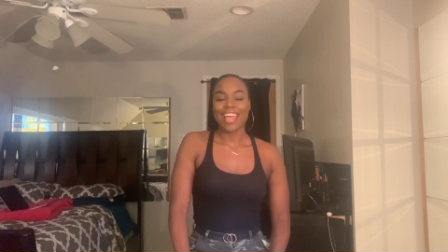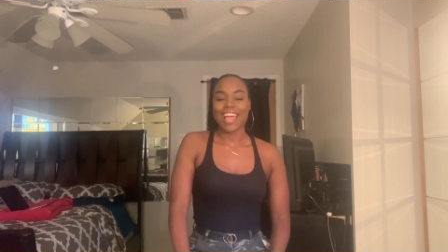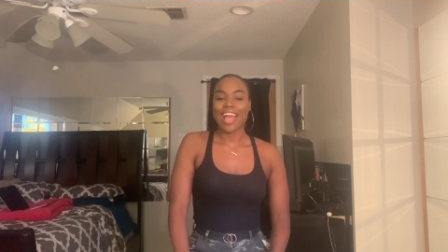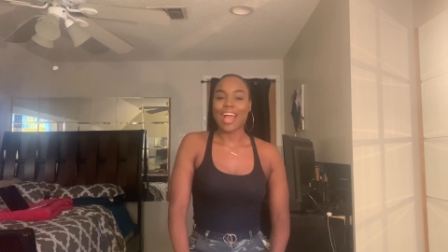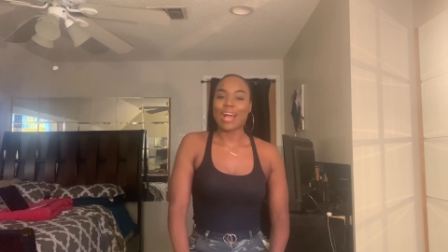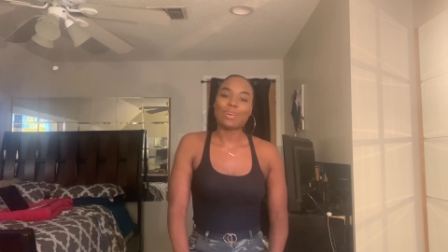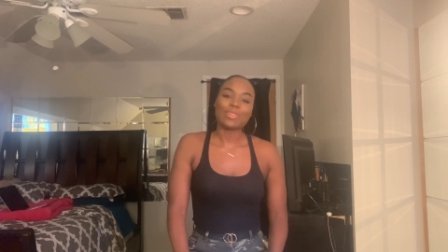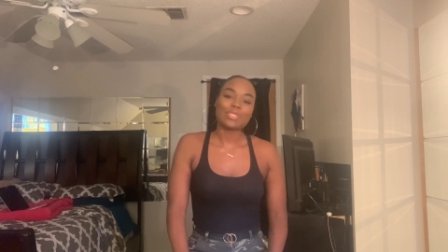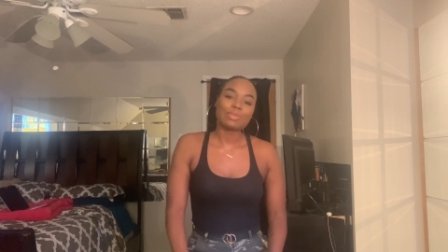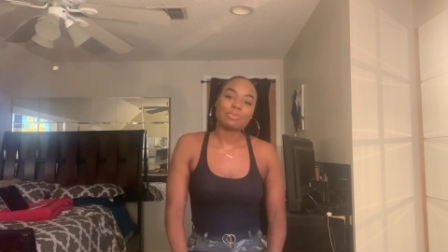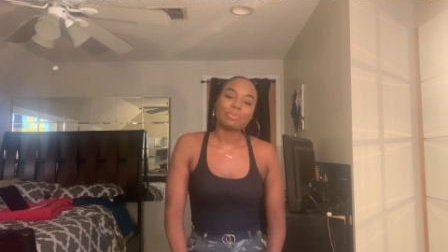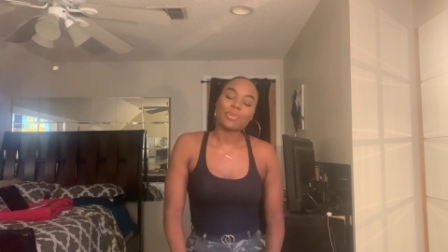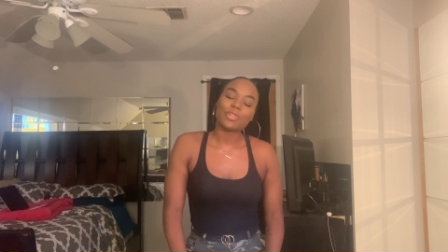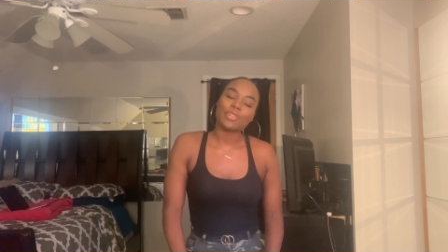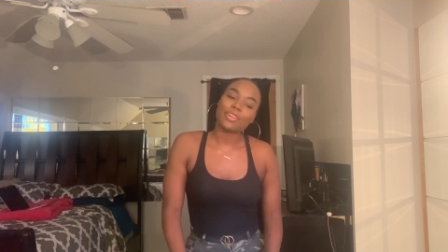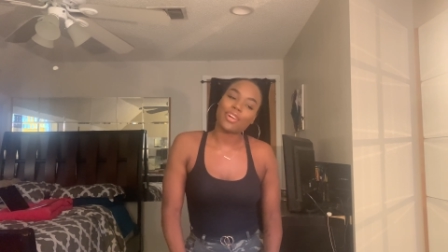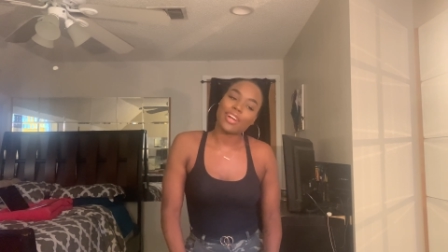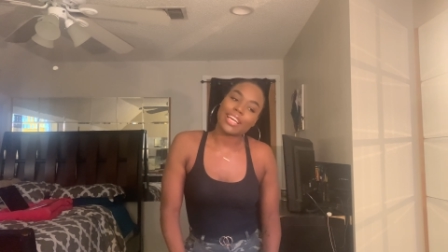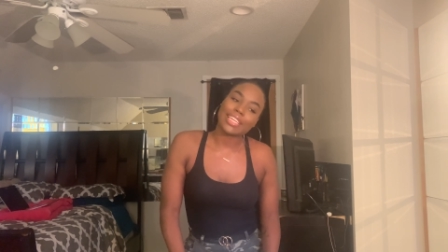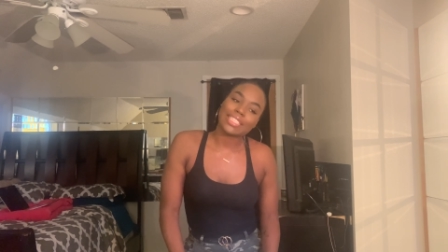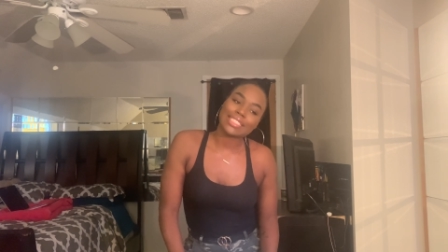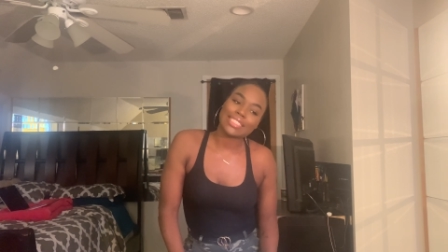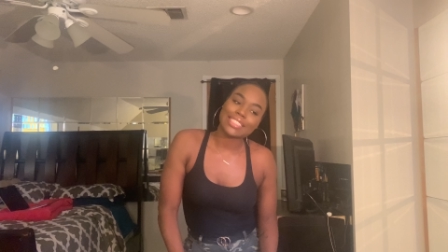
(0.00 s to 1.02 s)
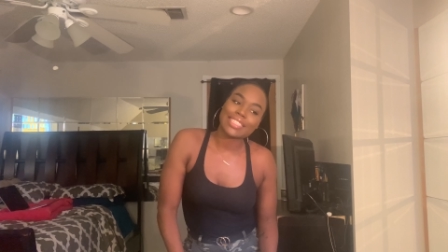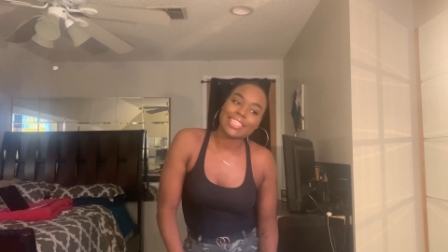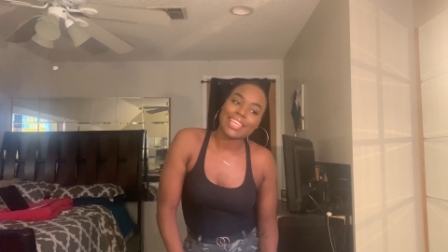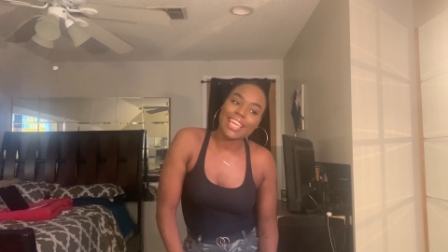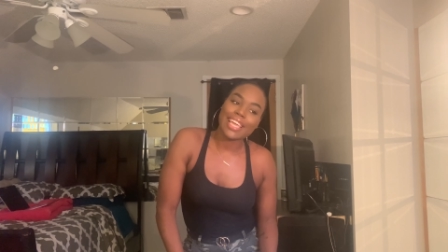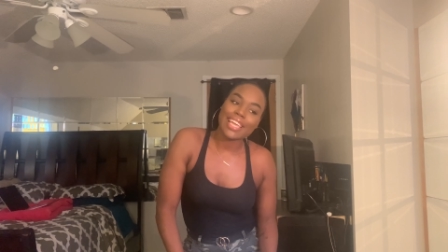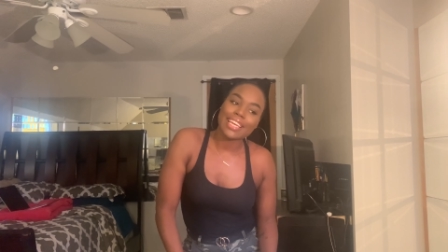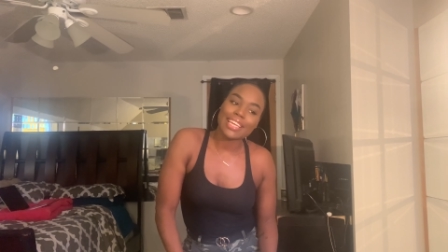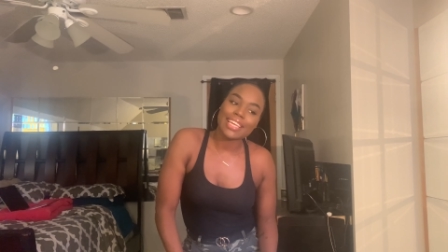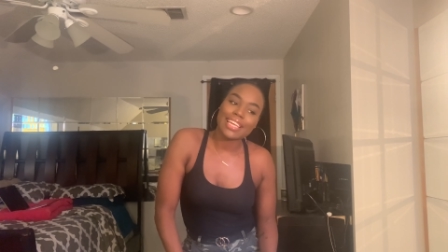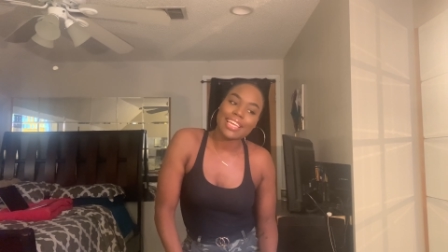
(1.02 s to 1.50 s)
I was
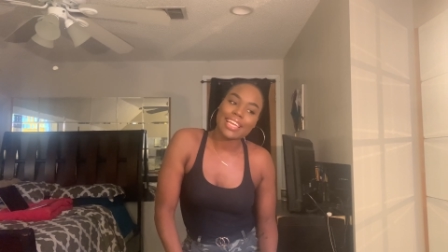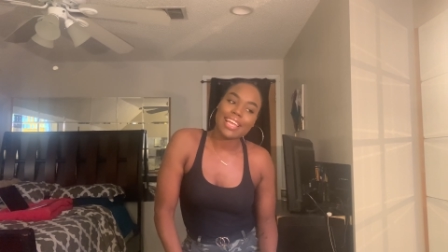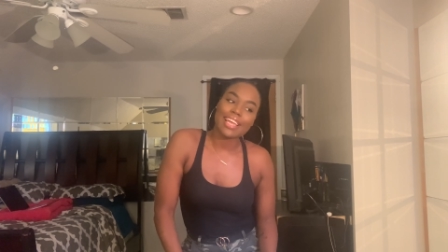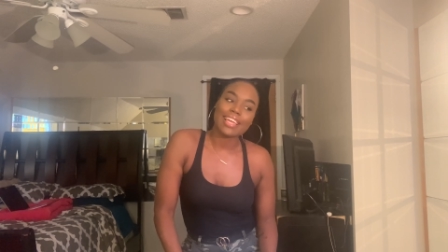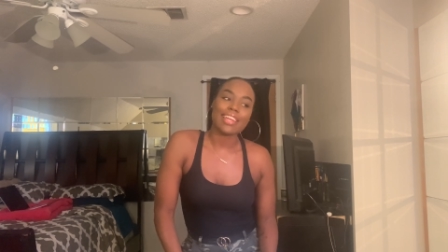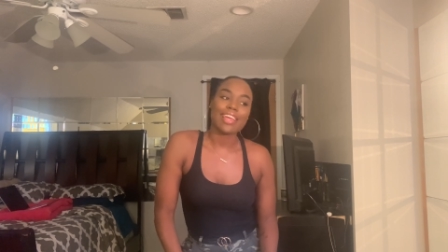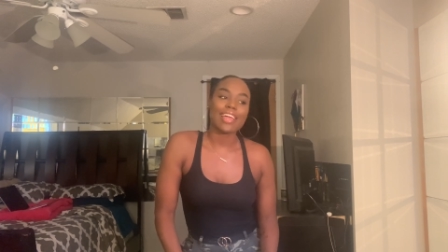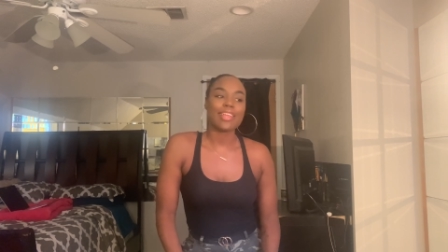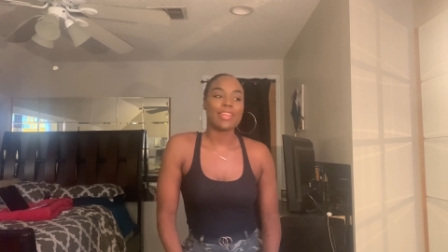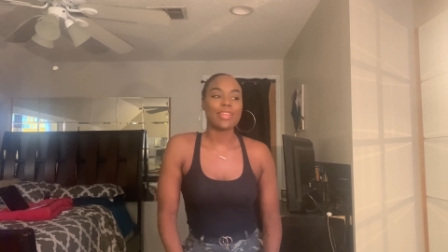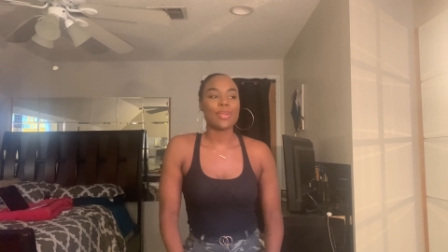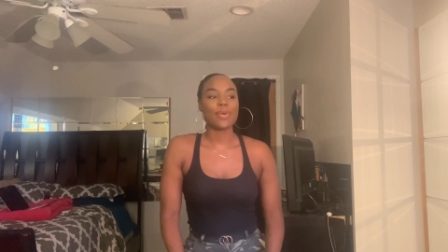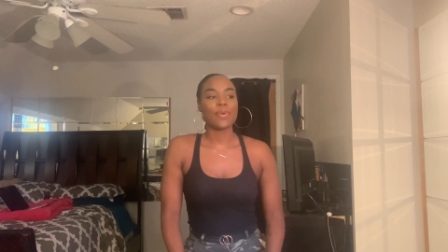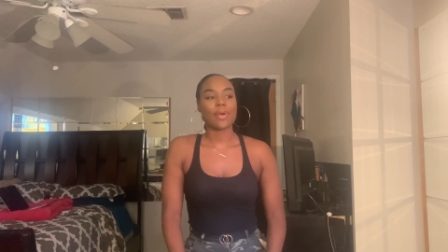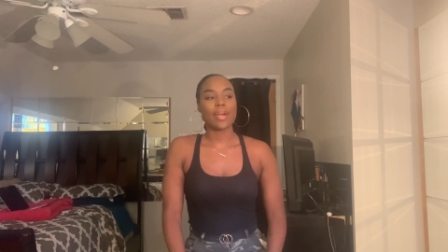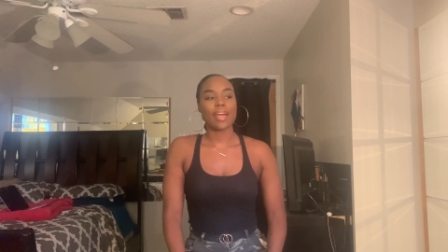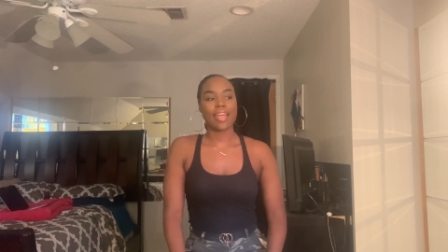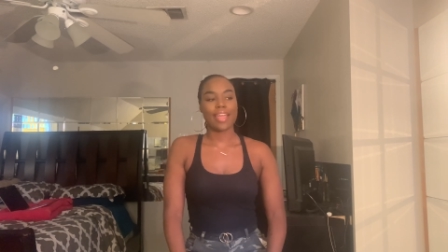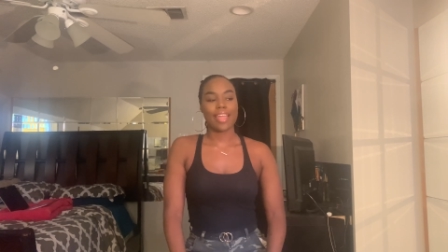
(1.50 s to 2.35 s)
procrastinating, and I know I